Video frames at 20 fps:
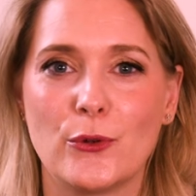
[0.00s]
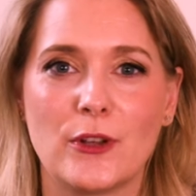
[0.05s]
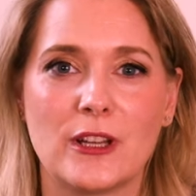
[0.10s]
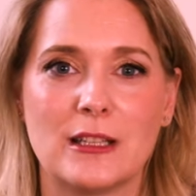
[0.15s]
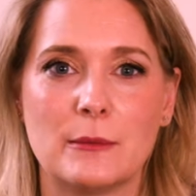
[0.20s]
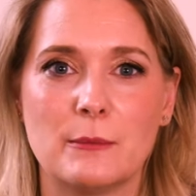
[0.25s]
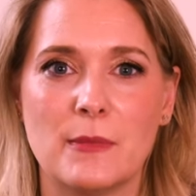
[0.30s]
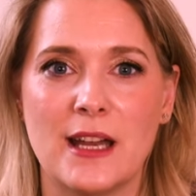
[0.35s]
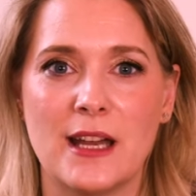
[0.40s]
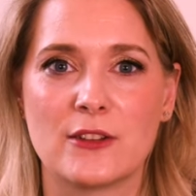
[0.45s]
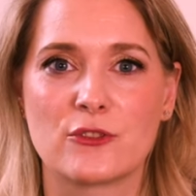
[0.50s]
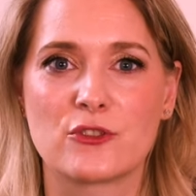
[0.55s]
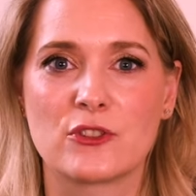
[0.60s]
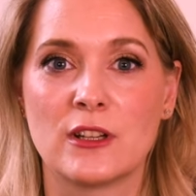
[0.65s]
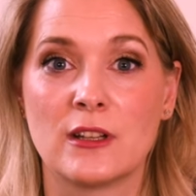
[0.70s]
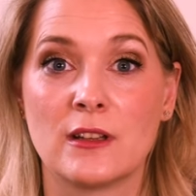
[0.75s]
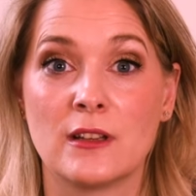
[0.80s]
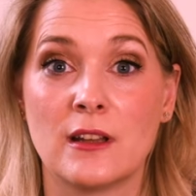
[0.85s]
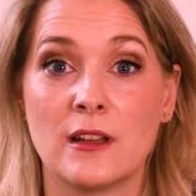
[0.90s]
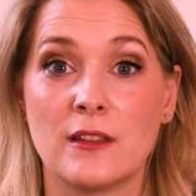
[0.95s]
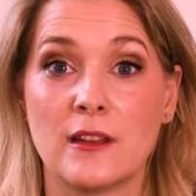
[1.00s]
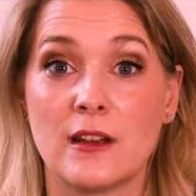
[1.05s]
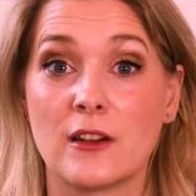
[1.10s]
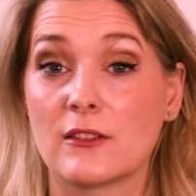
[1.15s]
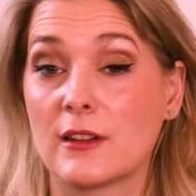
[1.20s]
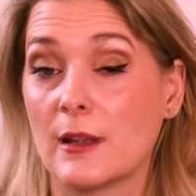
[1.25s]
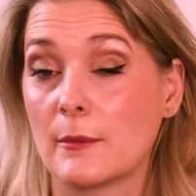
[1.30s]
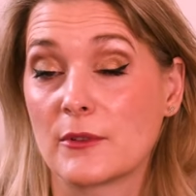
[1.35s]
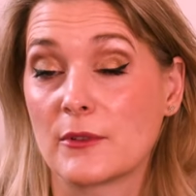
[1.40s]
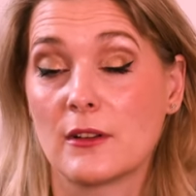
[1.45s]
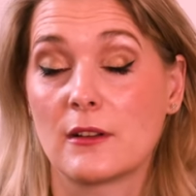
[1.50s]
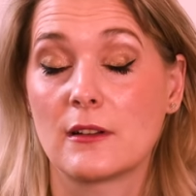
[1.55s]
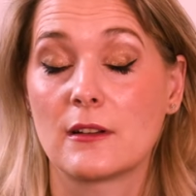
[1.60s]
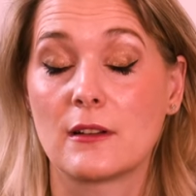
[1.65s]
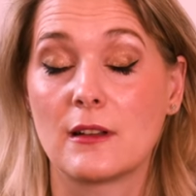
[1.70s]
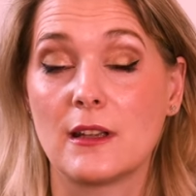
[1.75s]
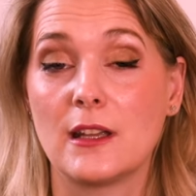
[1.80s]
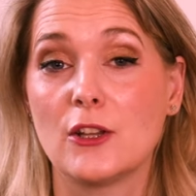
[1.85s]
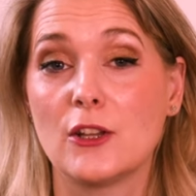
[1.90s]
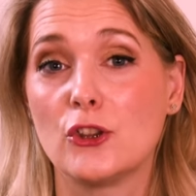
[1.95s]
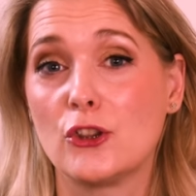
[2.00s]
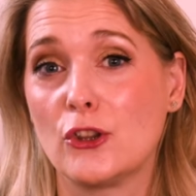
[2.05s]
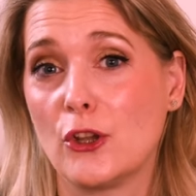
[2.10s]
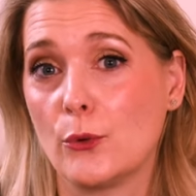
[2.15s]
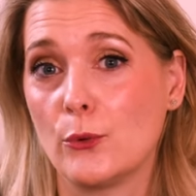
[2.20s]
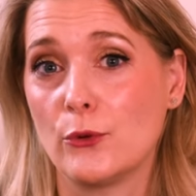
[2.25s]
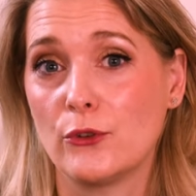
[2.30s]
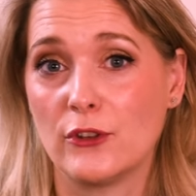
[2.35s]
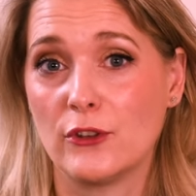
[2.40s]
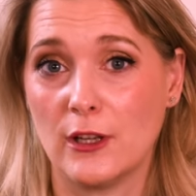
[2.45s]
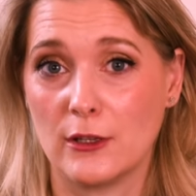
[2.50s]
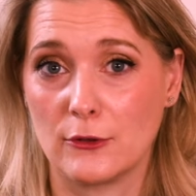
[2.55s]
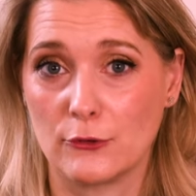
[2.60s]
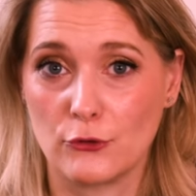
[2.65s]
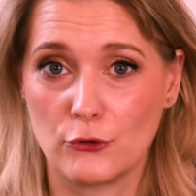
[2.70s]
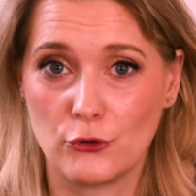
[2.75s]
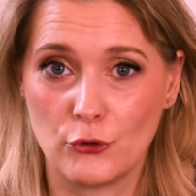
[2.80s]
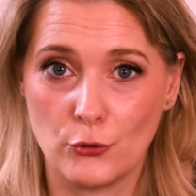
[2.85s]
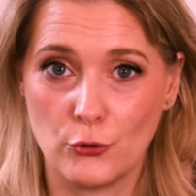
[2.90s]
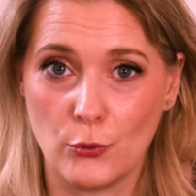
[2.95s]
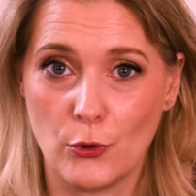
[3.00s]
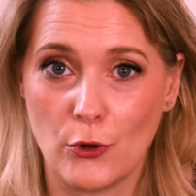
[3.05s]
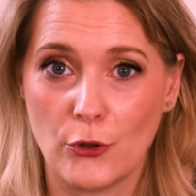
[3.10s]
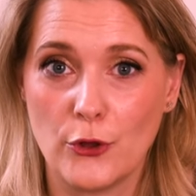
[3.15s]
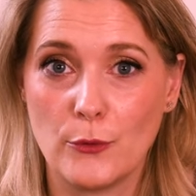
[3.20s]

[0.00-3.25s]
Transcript: can imagine, and there is absolutely no scent to